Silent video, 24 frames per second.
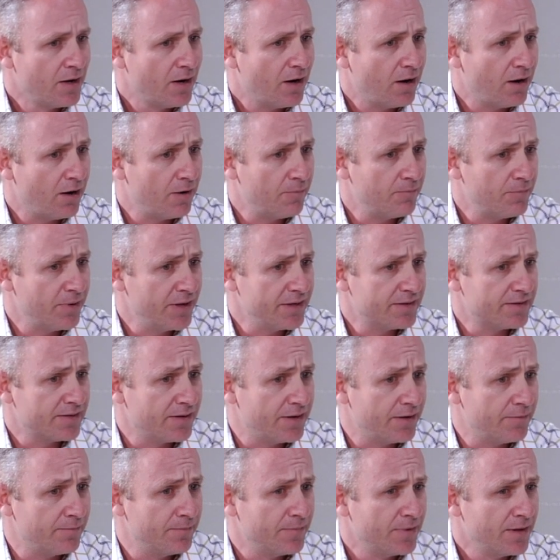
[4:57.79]
Um, but
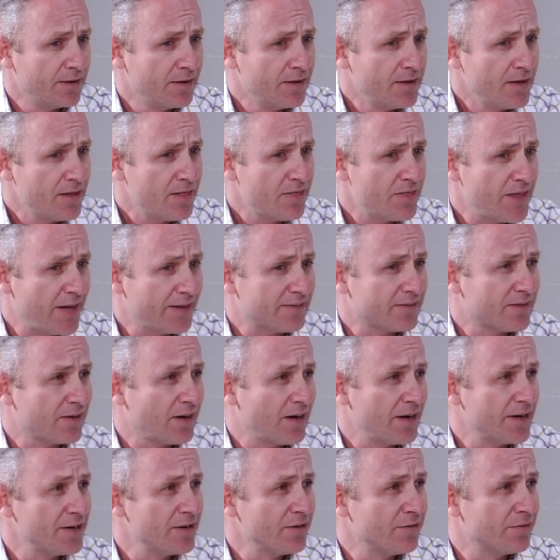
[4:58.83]
um, that's
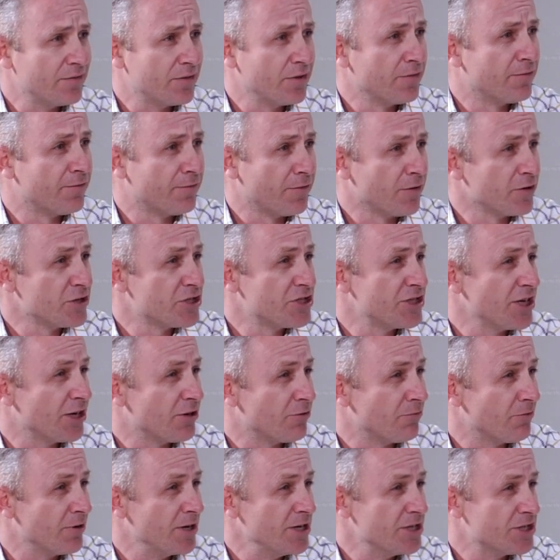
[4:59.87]
kind of the first
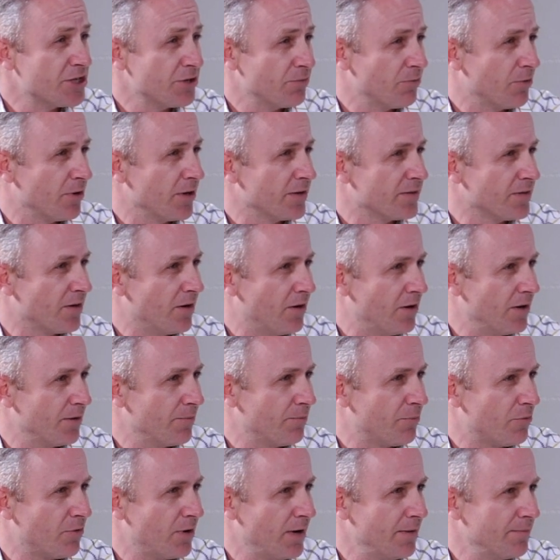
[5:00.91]
generation where it's on
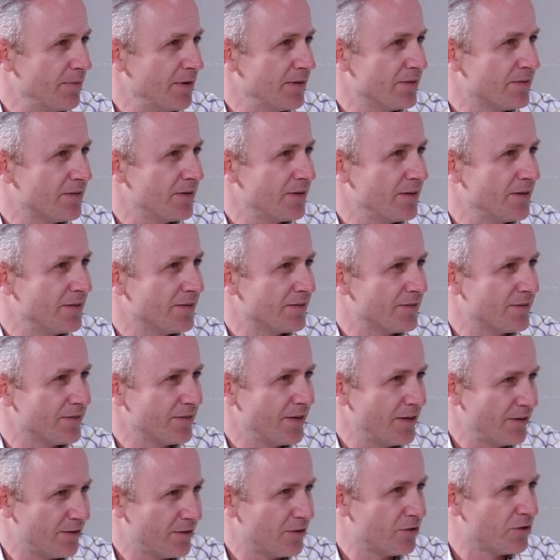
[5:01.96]
premise and it's
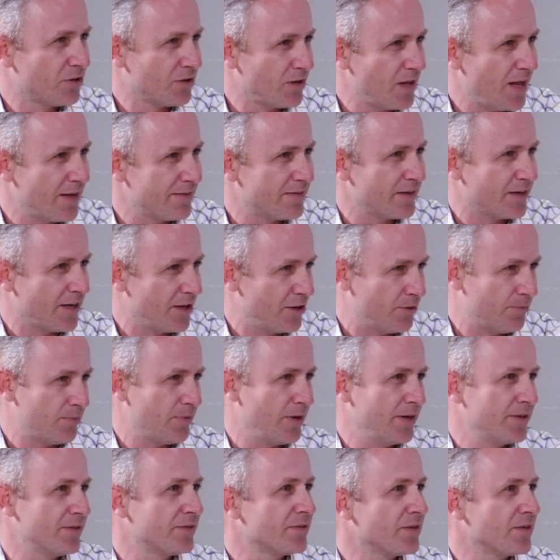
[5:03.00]
classic enterprise